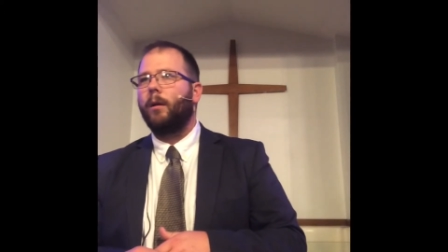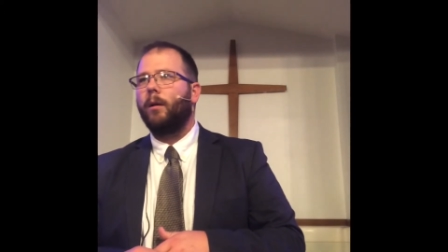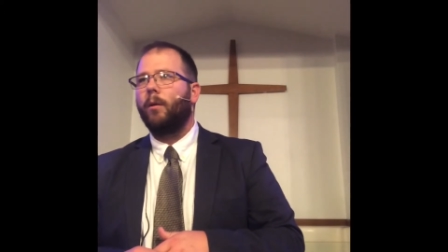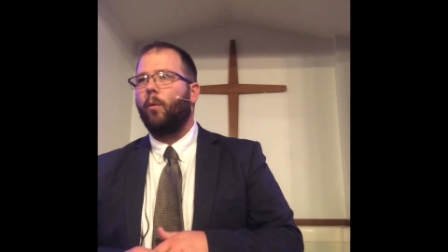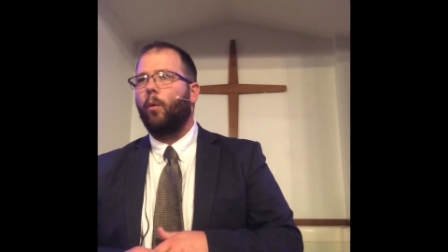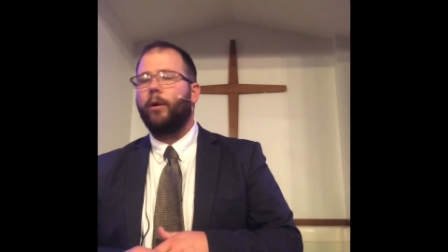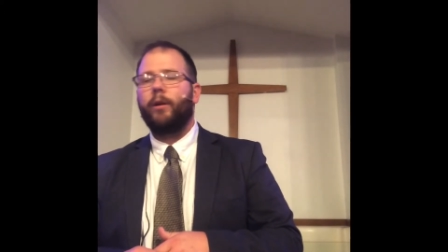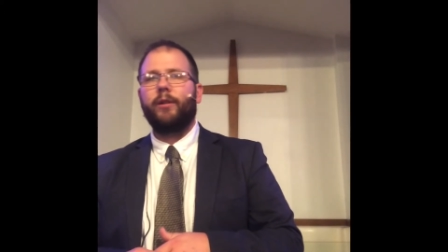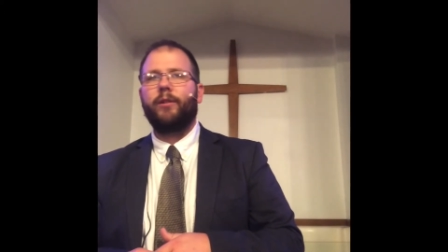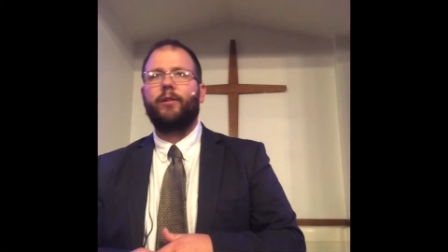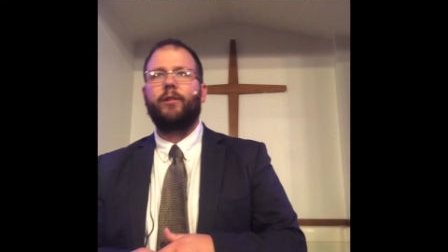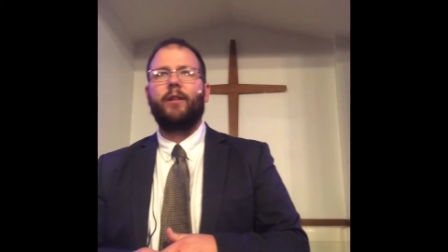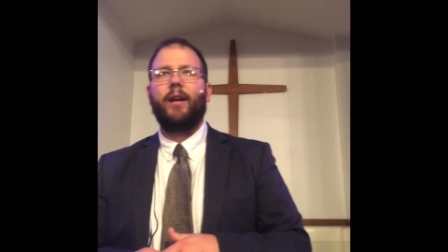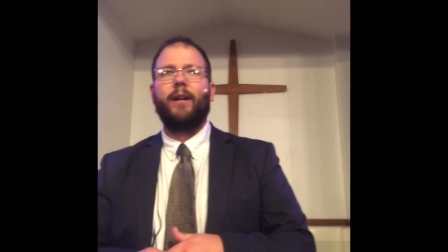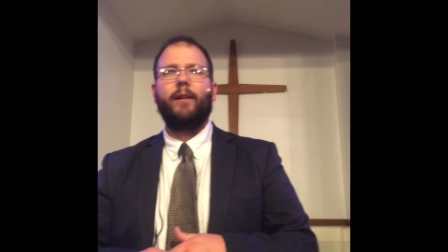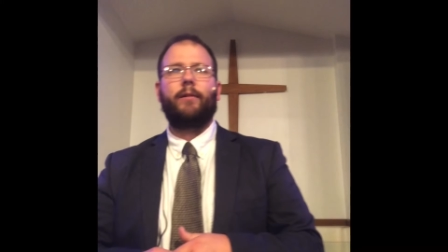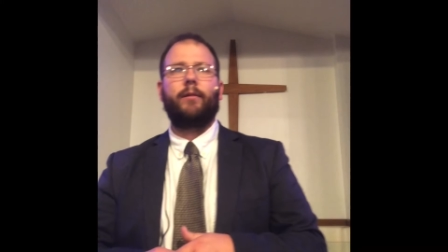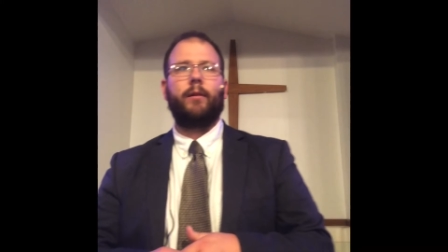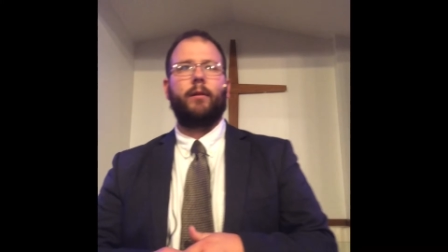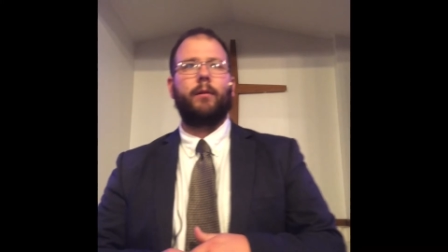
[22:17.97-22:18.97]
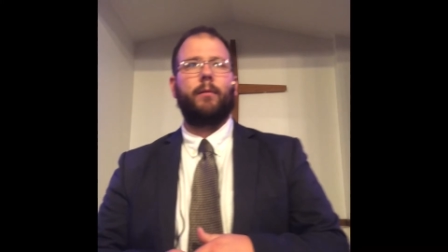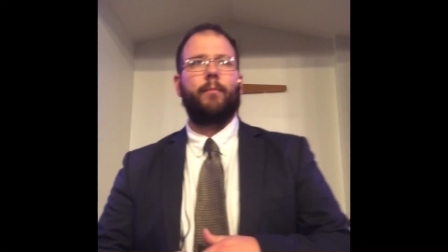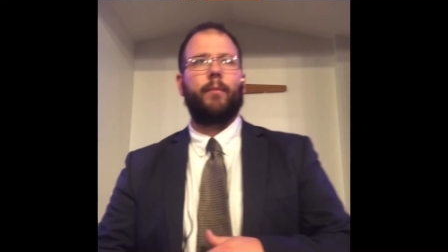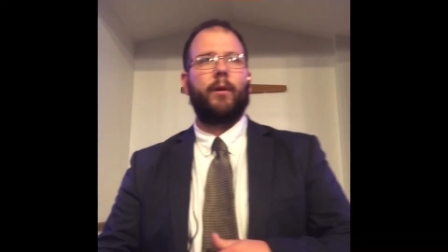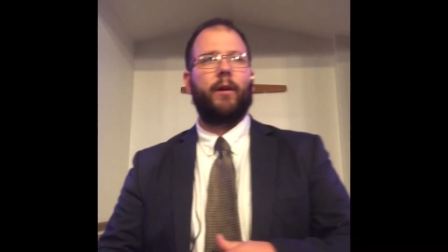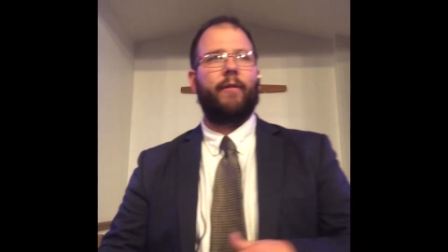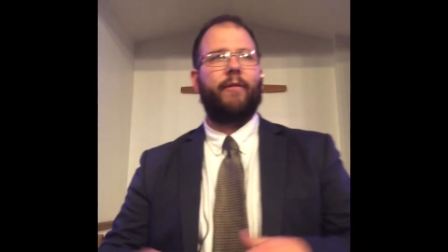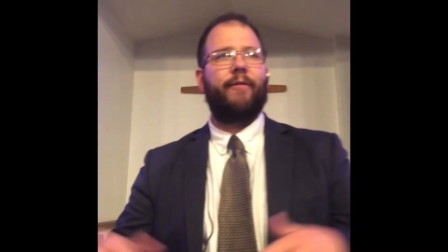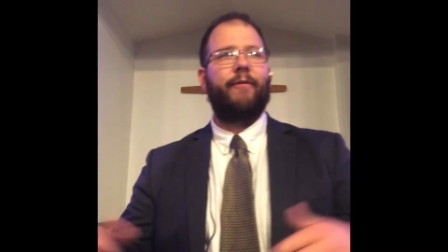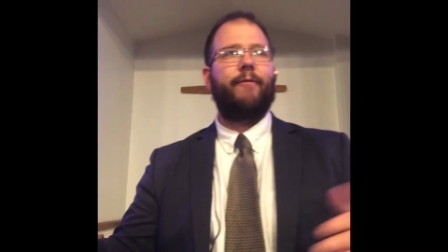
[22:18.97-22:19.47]
What is Satan
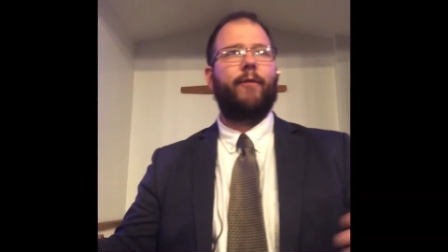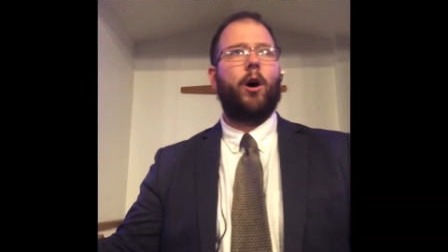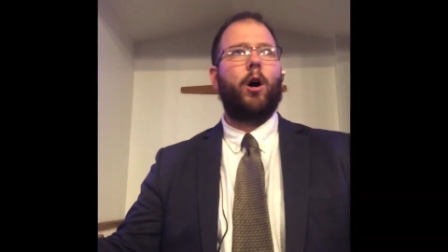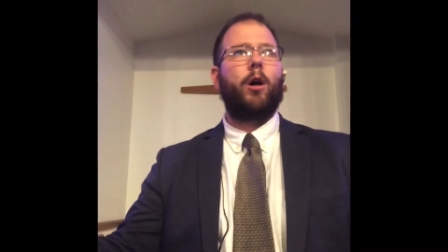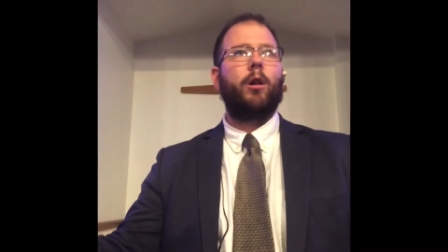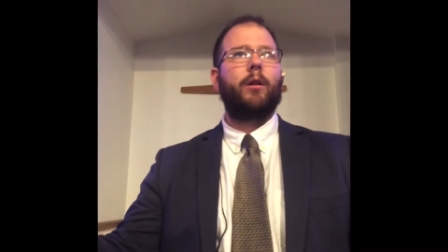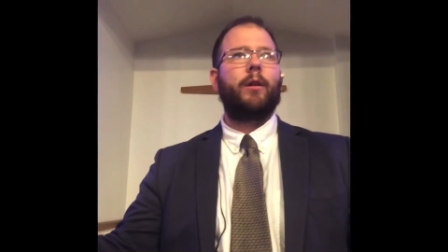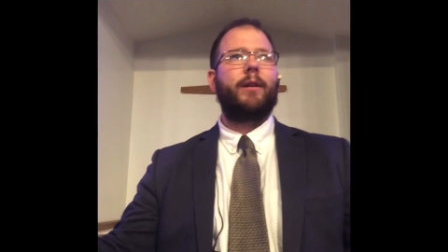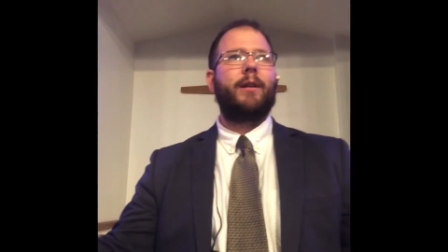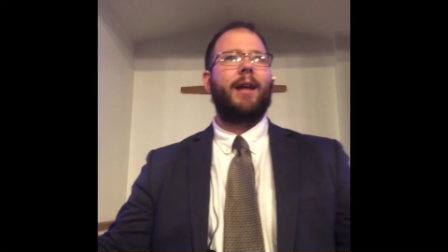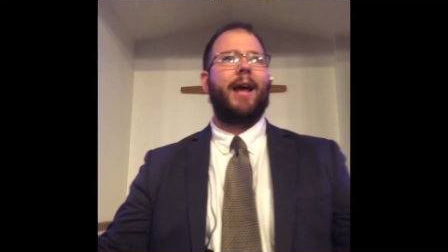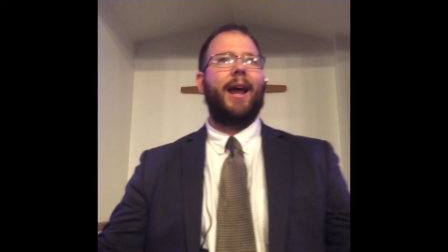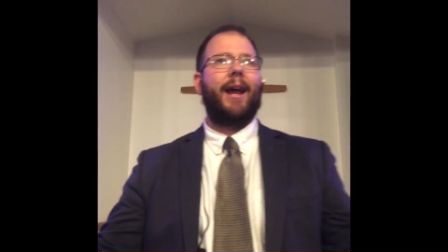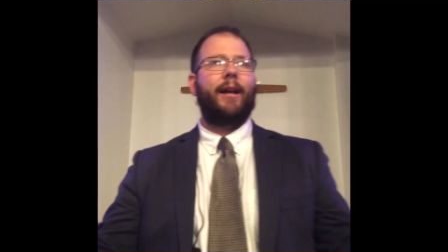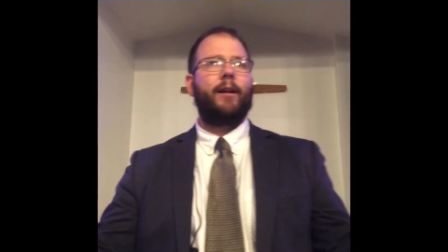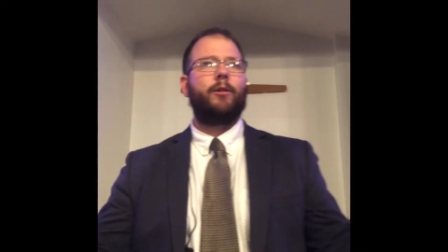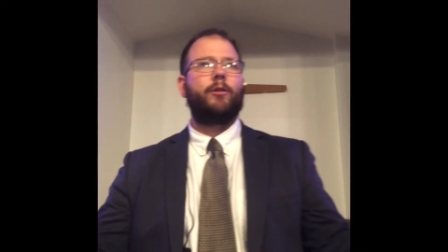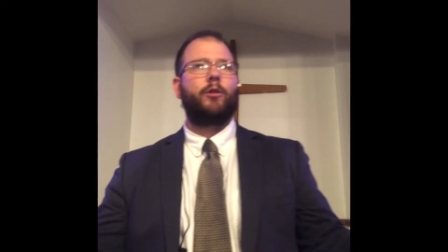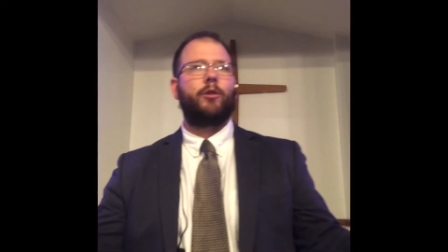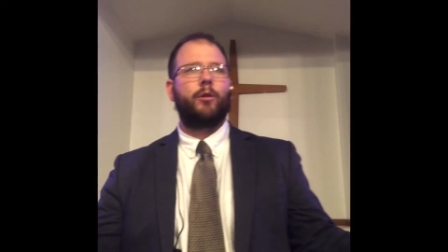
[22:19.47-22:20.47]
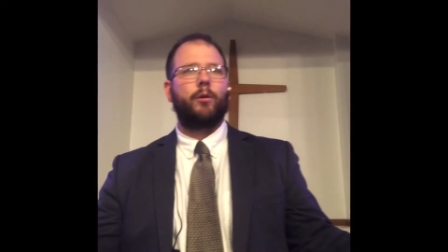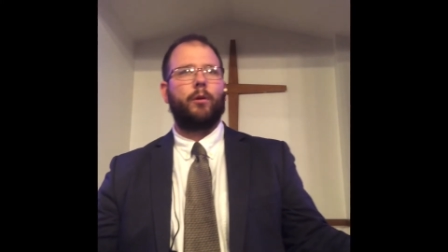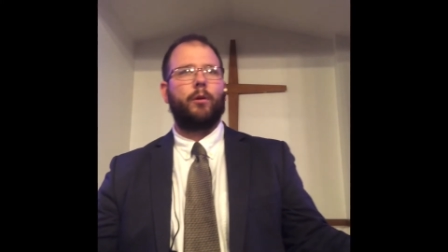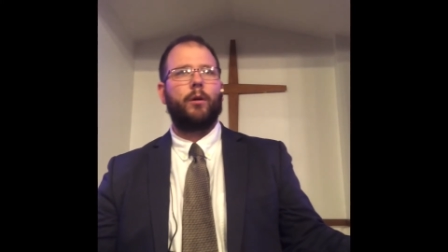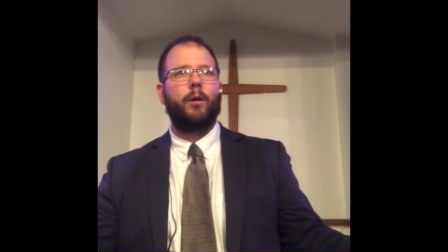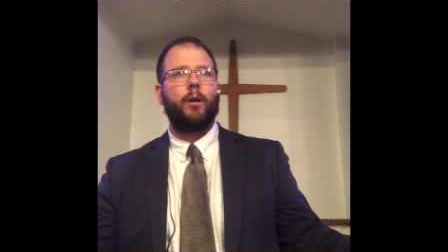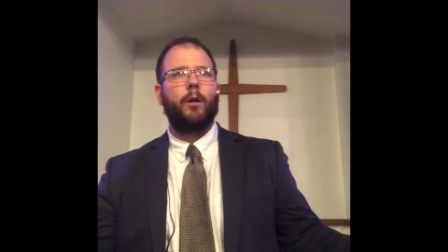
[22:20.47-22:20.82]
but a fallen angel?